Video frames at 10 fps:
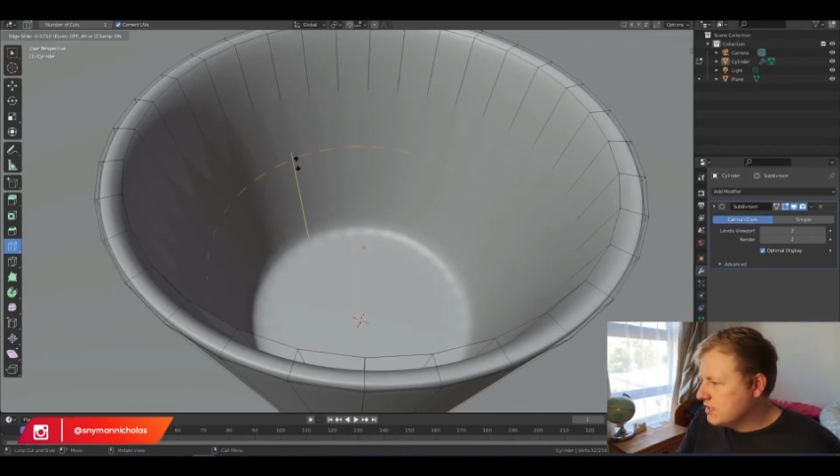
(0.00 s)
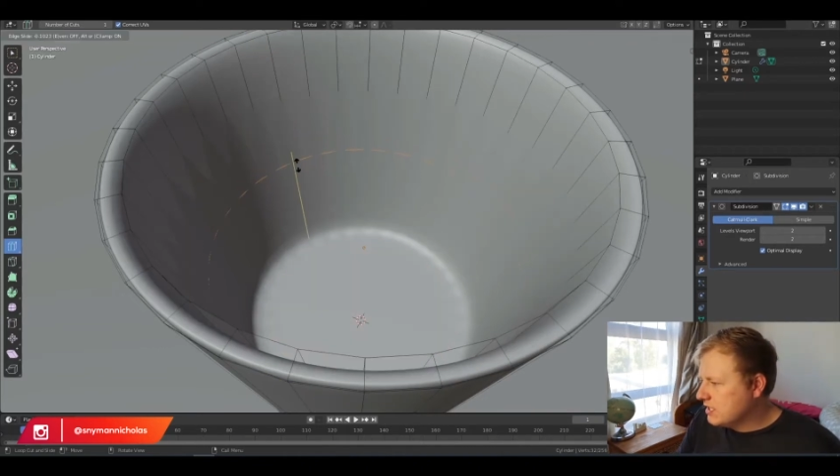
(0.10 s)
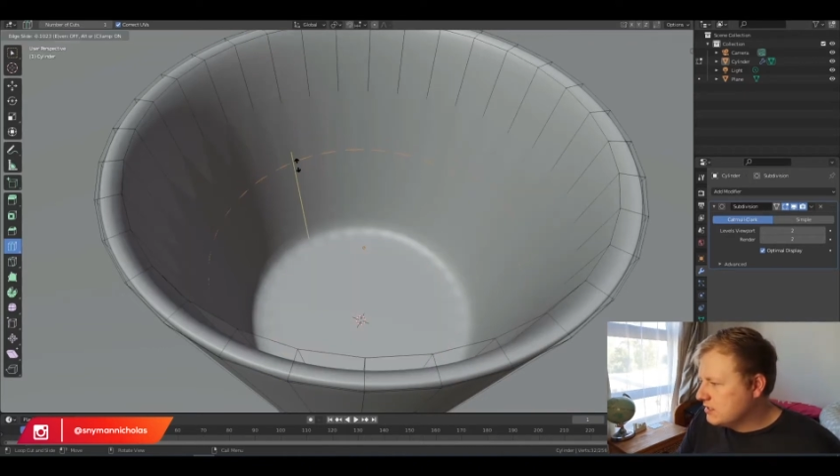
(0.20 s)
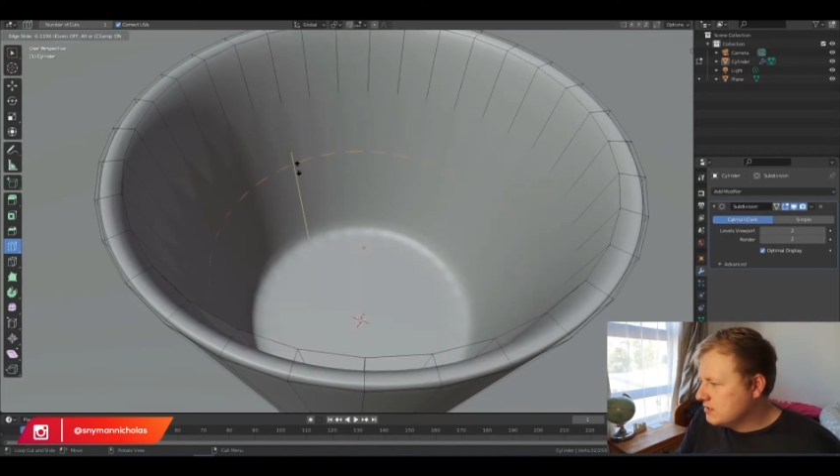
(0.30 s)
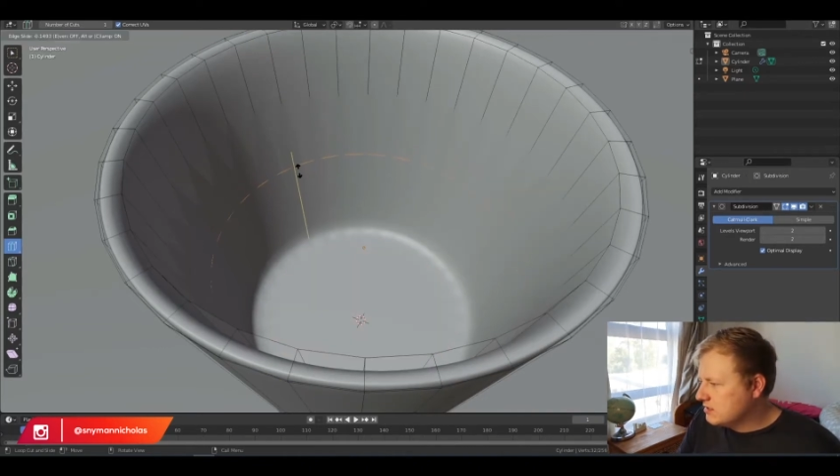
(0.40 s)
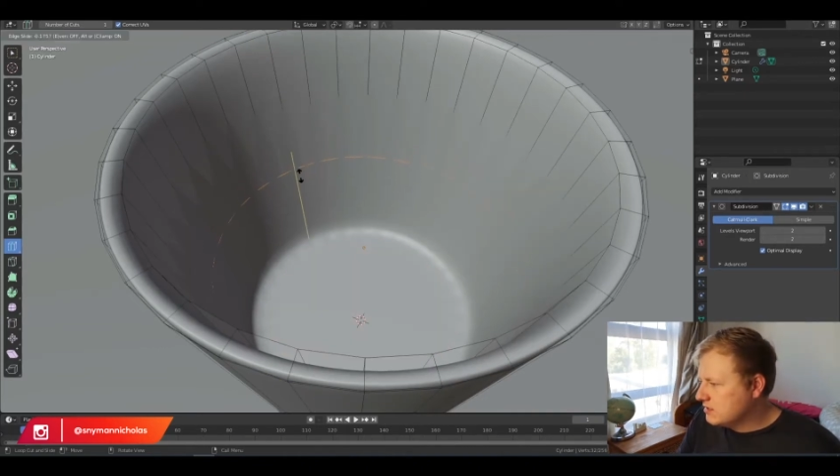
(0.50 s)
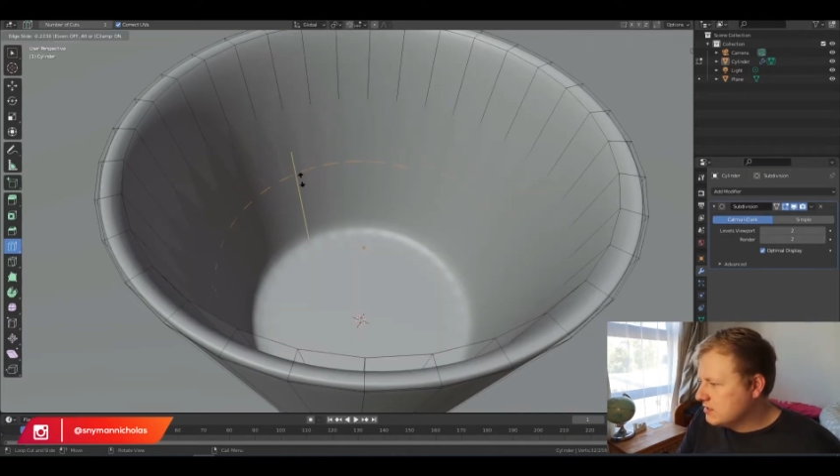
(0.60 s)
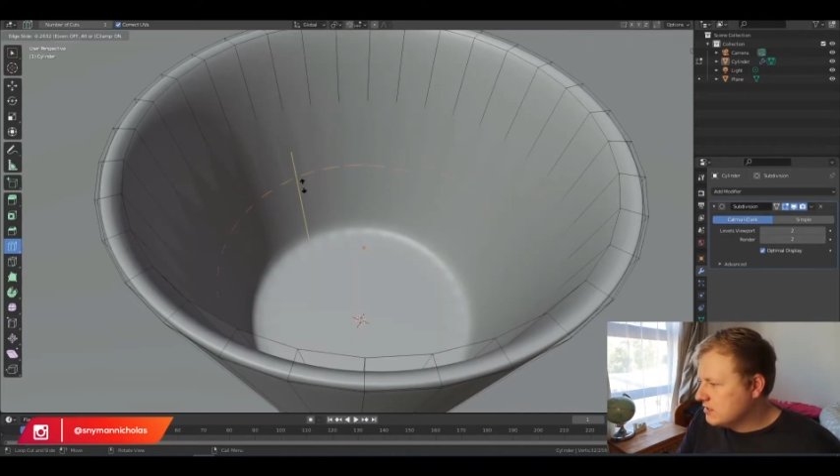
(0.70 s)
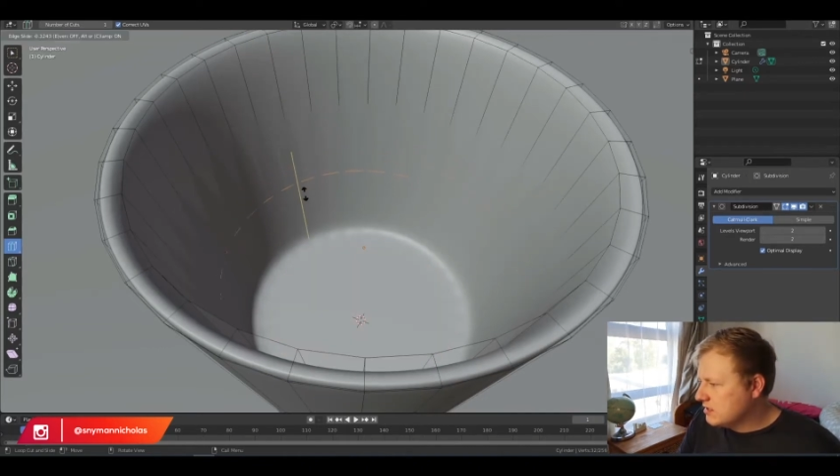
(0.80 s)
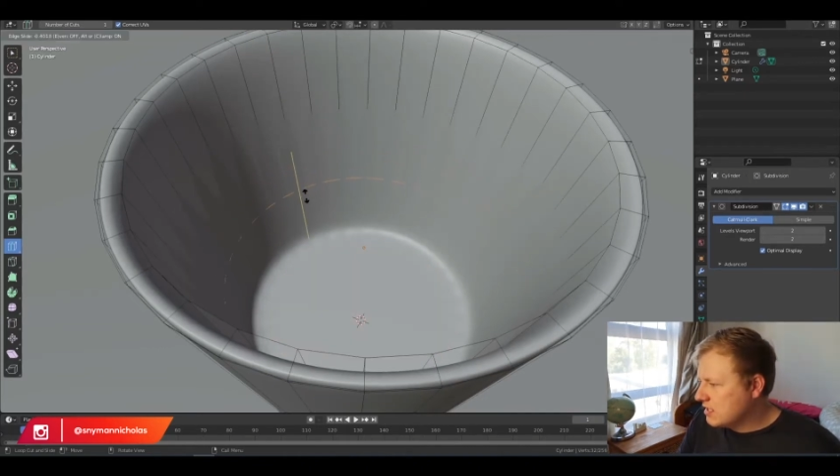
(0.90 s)
cut
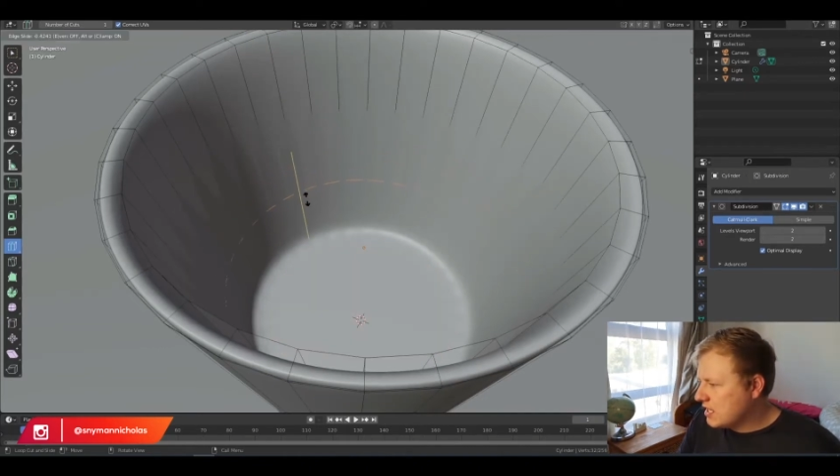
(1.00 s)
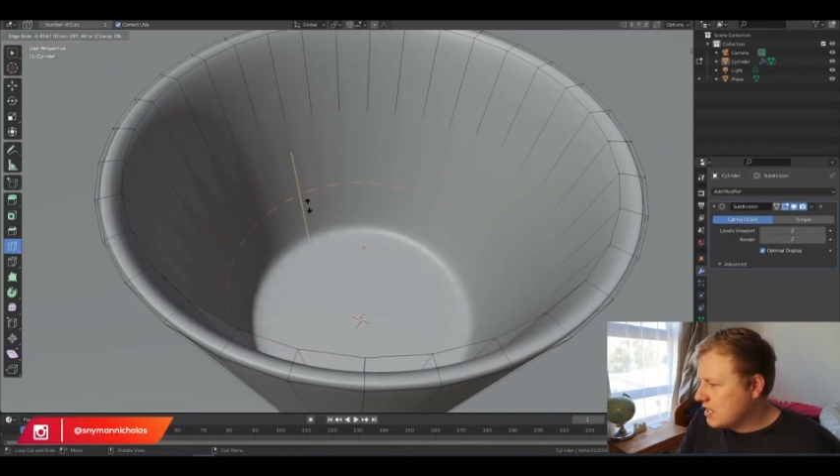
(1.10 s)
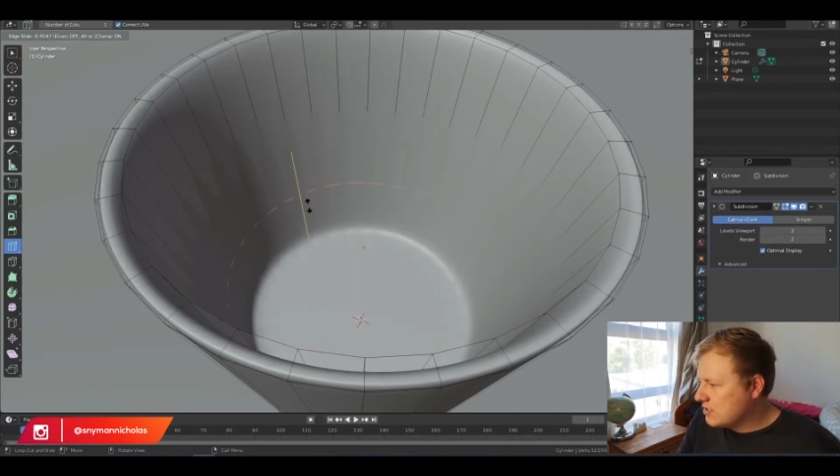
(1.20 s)
and